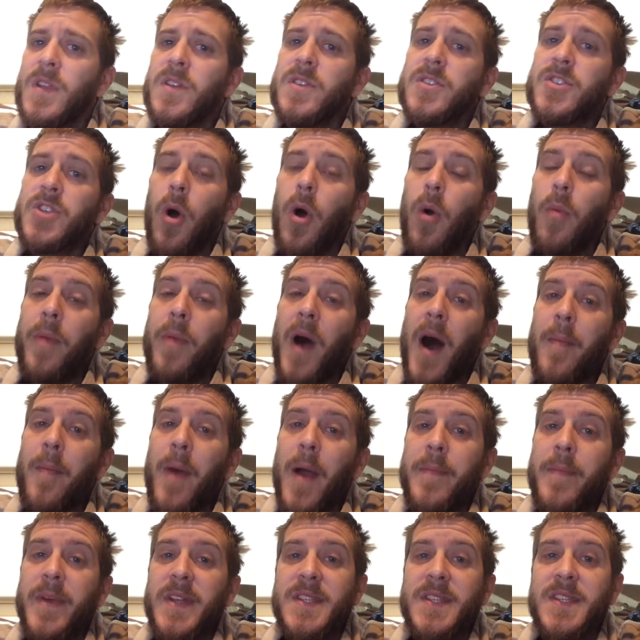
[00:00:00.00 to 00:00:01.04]
So bought
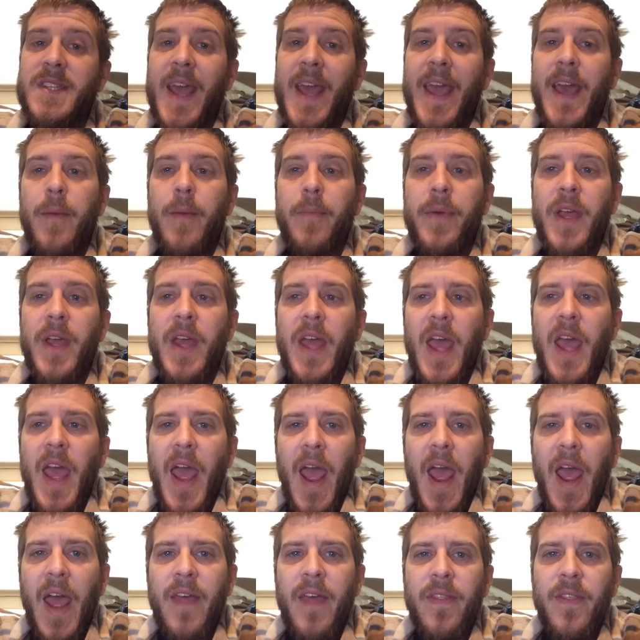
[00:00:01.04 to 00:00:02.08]
my Bitstamp,
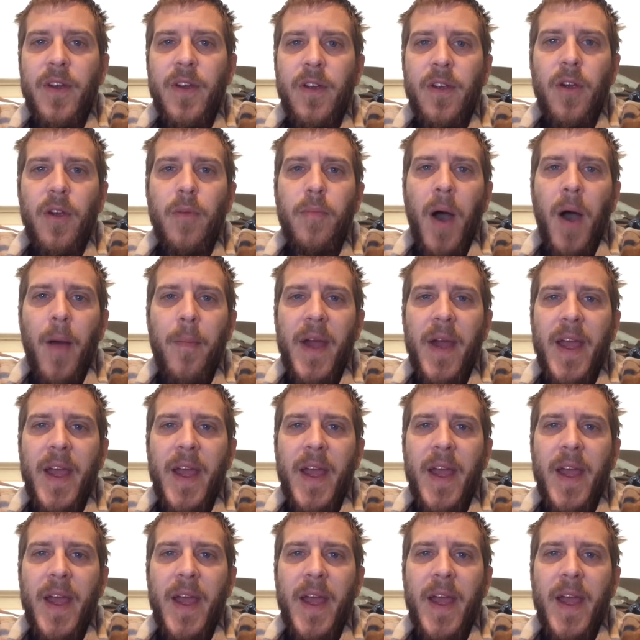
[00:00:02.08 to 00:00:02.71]
bought